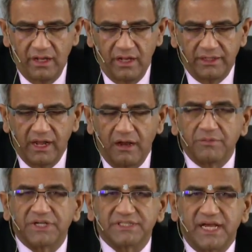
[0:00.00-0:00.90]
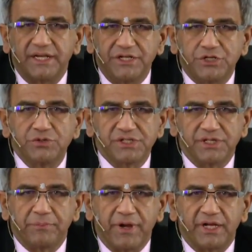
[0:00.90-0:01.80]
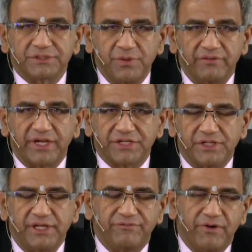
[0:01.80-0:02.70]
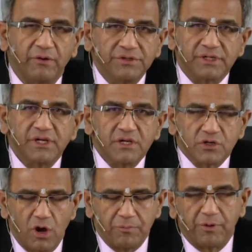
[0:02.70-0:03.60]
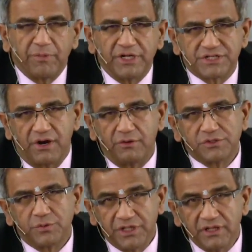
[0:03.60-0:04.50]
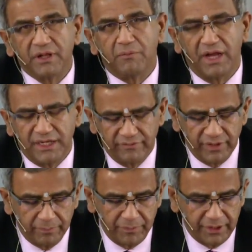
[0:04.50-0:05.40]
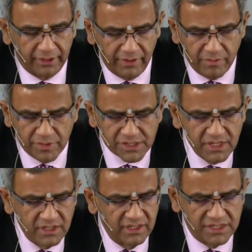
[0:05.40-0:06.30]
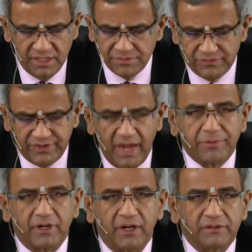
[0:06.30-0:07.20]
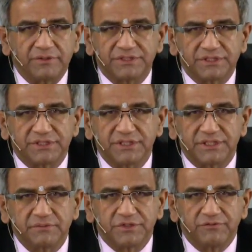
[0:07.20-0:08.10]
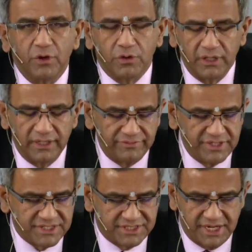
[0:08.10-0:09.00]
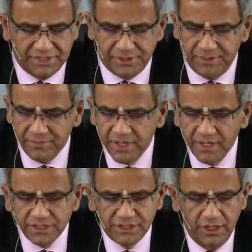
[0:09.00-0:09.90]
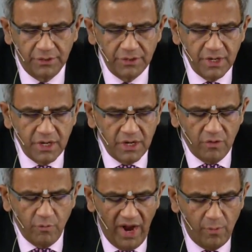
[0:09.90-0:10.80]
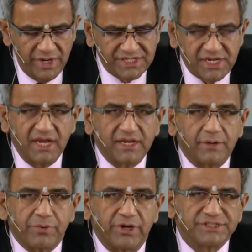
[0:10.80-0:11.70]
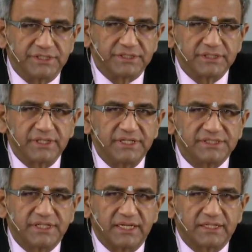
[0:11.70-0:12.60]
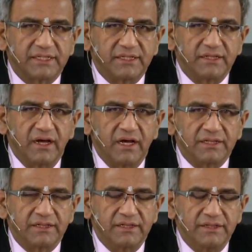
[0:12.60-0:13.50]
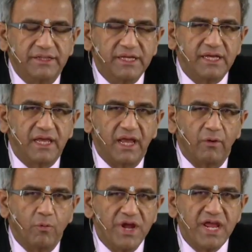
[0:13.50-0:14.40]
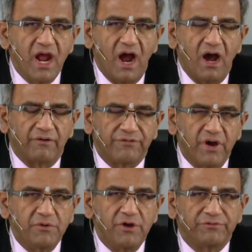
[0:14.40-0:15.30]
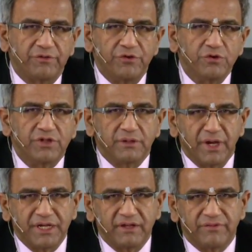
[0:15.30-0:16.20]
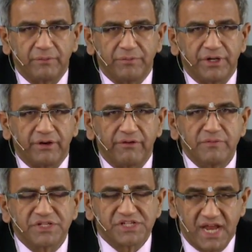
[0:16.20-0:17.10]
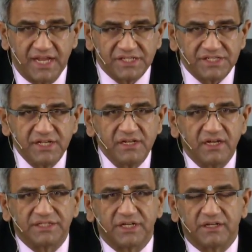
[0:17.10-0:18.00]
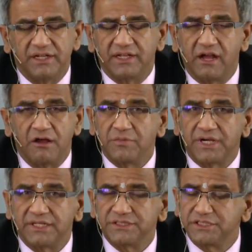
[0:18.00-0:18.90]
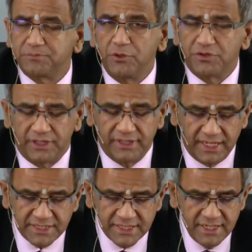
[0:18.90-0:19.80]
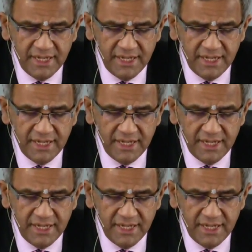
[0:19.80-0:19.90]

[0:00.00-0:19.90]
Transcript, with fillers: uh, the government has had issues in the past, we have actually found compromise grounds within the mine development agreement in terms of capital allowances, in terms of local levies, et cetera. So where we stand at present is that uh, the, we are firmly of the view that the mine development agreement stands, and certainly the government hasn't disputed that.